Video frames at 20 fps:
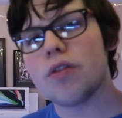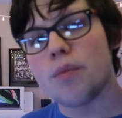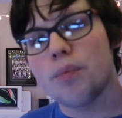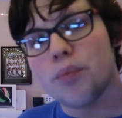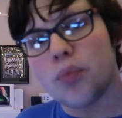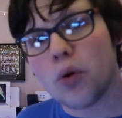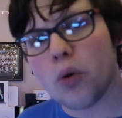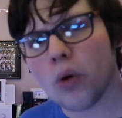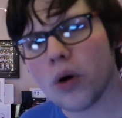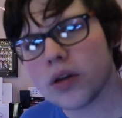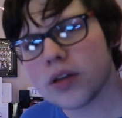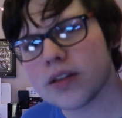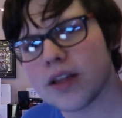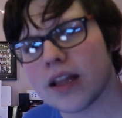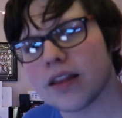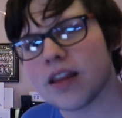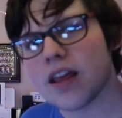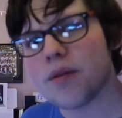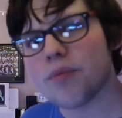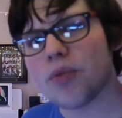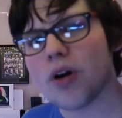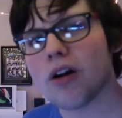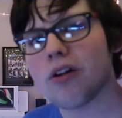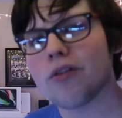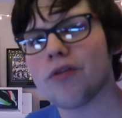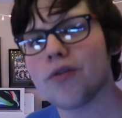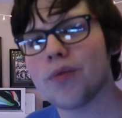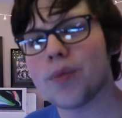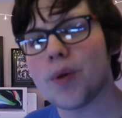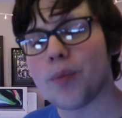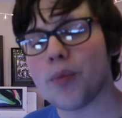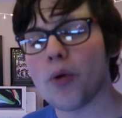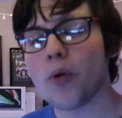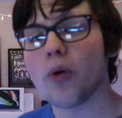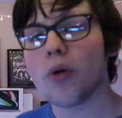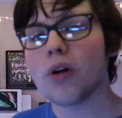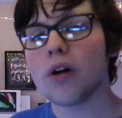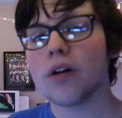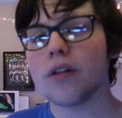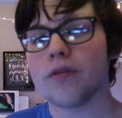the ports that they brought over from the
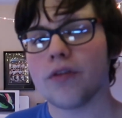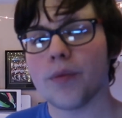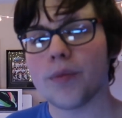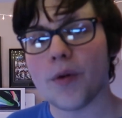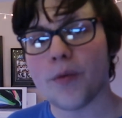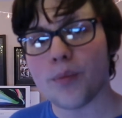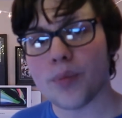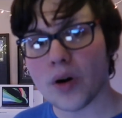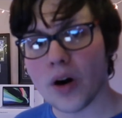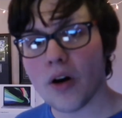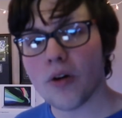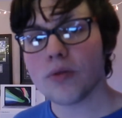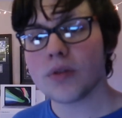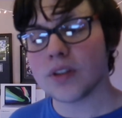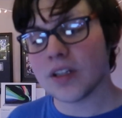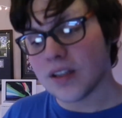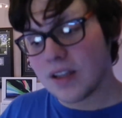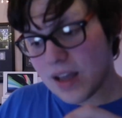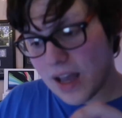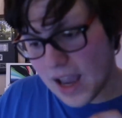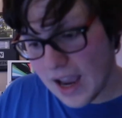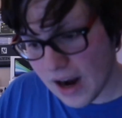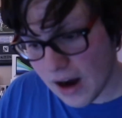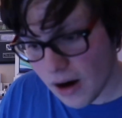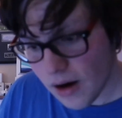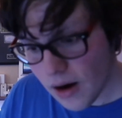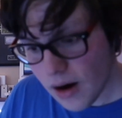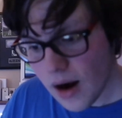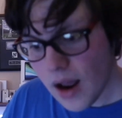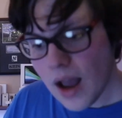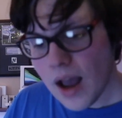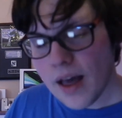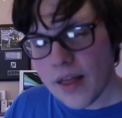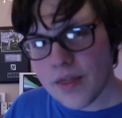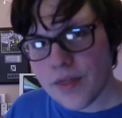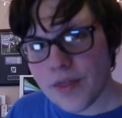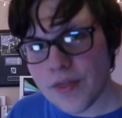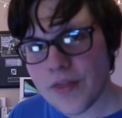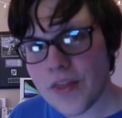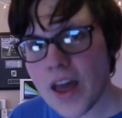Pro to the Air,
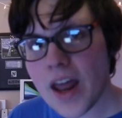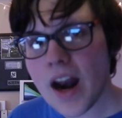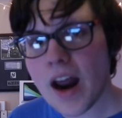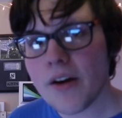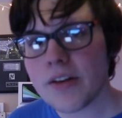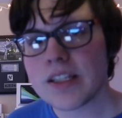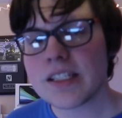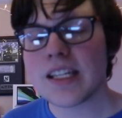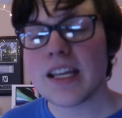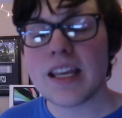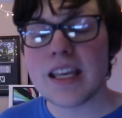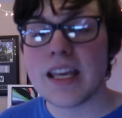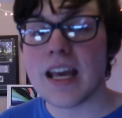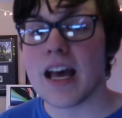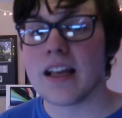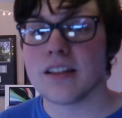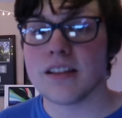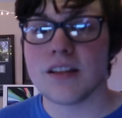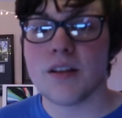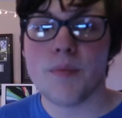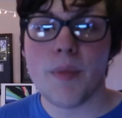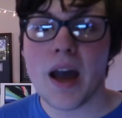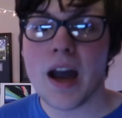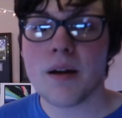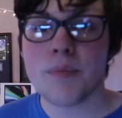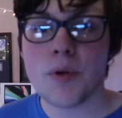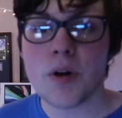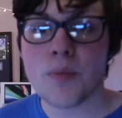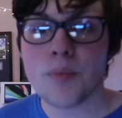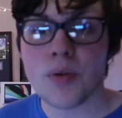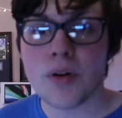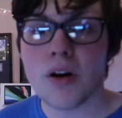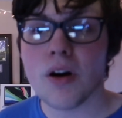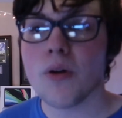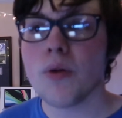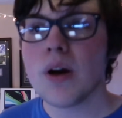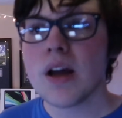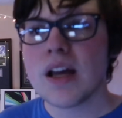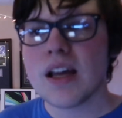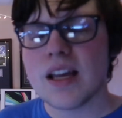then I would say yes, the MacBook
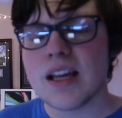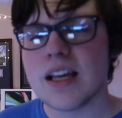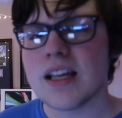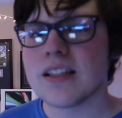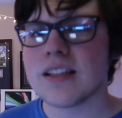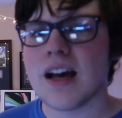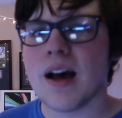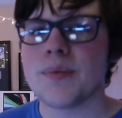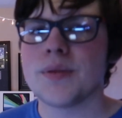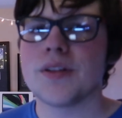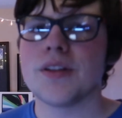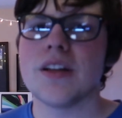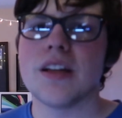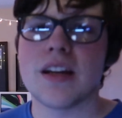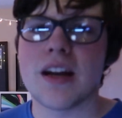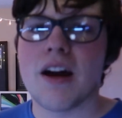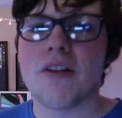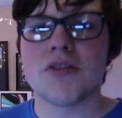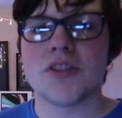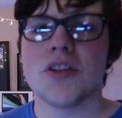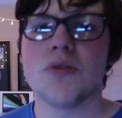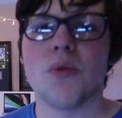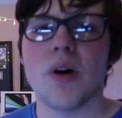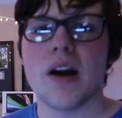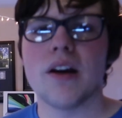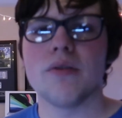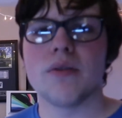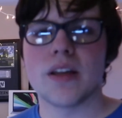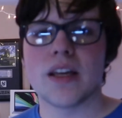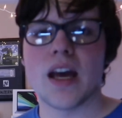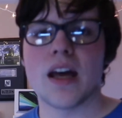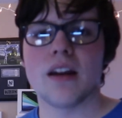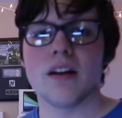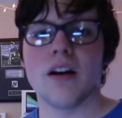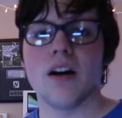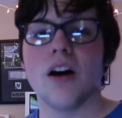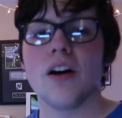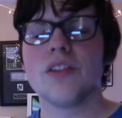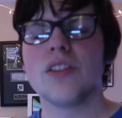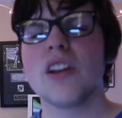Pro is obsolete and I don't see why you would get
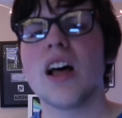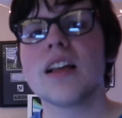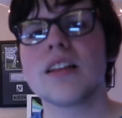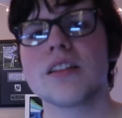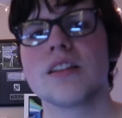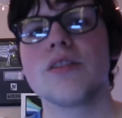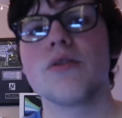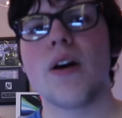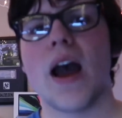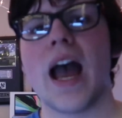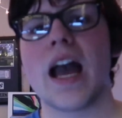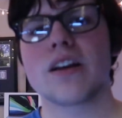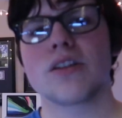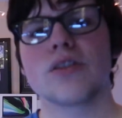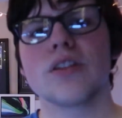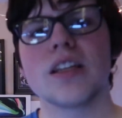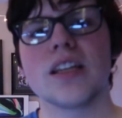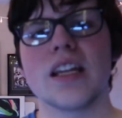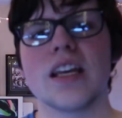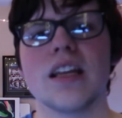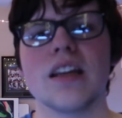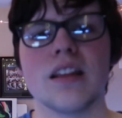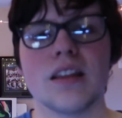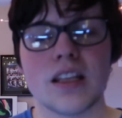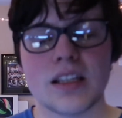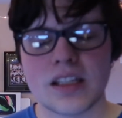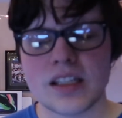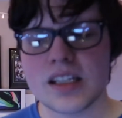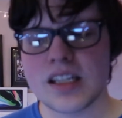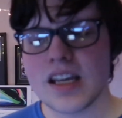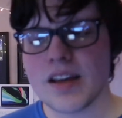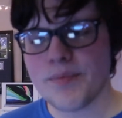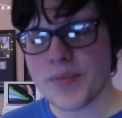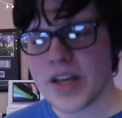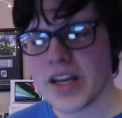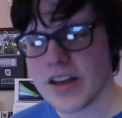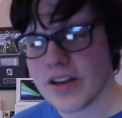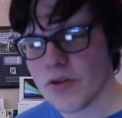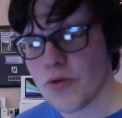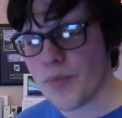it. Unless you actually need the
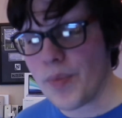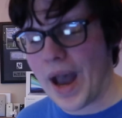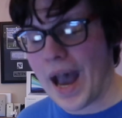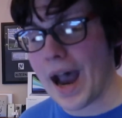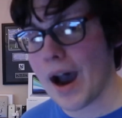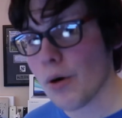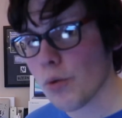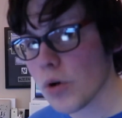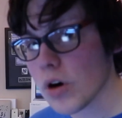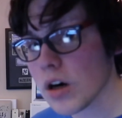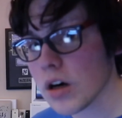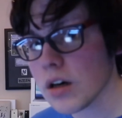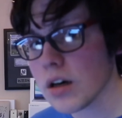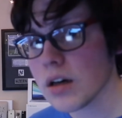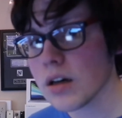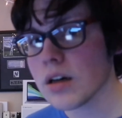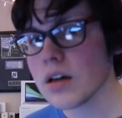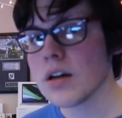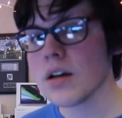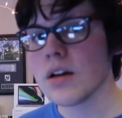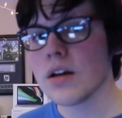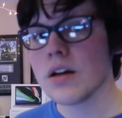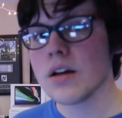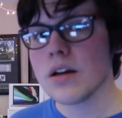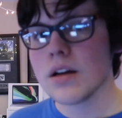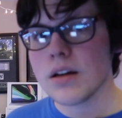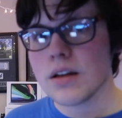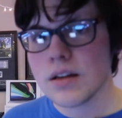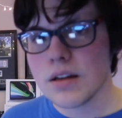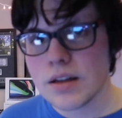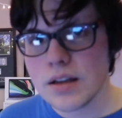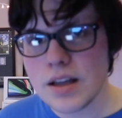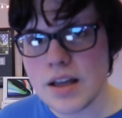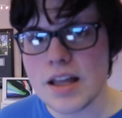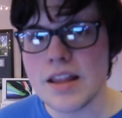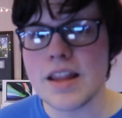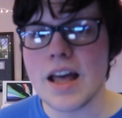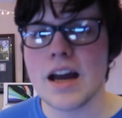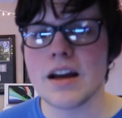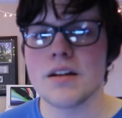CPU power
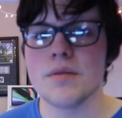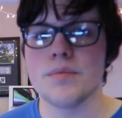in that